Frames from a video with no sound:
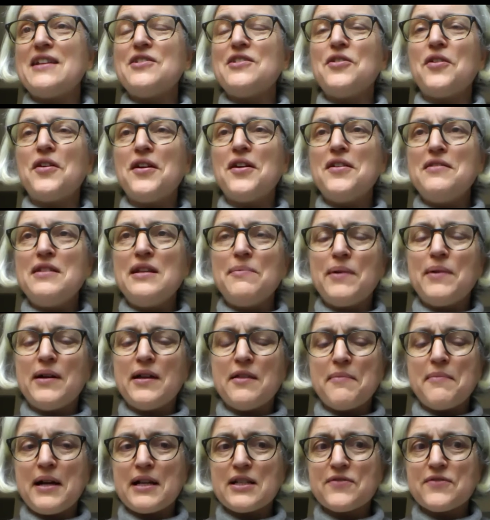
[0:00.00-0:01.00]
not only by
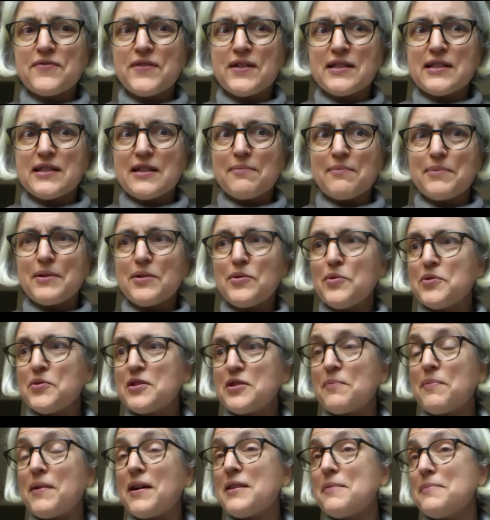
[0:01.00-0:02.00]
the match funding, but also
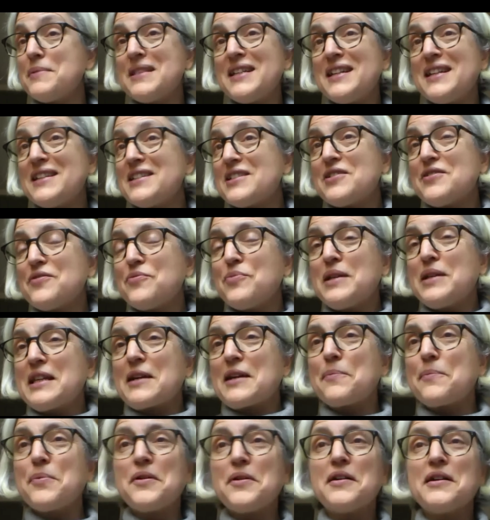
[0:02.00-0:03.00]
by the potential of winning
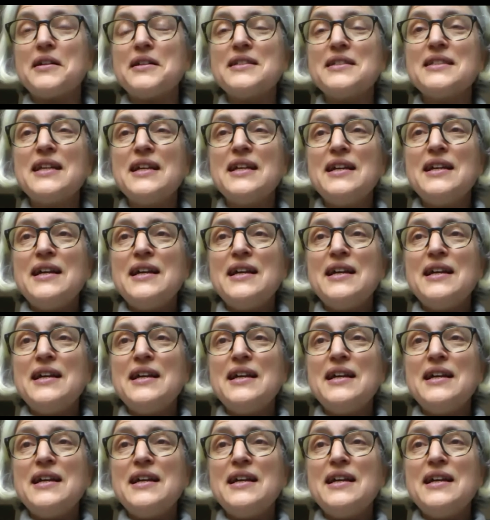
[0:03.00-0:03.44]
a prize.